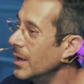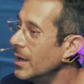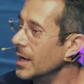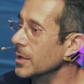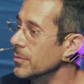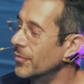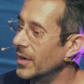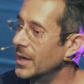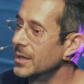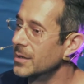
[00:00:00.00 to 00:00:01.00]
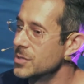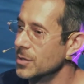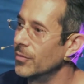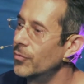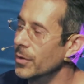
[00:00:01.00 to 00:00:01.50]
And you find
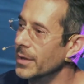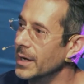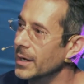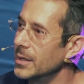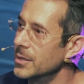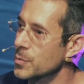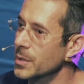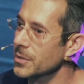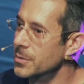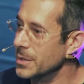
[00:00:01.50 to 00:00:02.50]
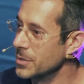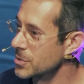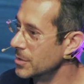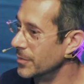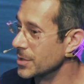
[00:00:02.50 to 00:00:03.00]
software that is written to be a
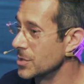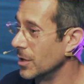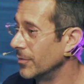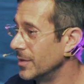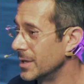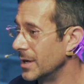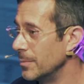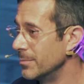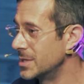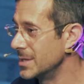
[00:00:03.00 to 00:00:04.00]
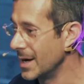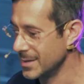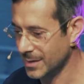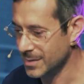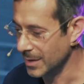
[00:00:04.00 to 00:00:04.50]
service oftentimes not
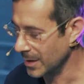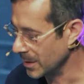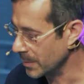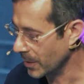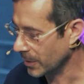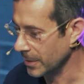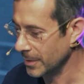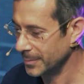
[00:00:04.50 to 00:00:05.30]
succeeding in the market.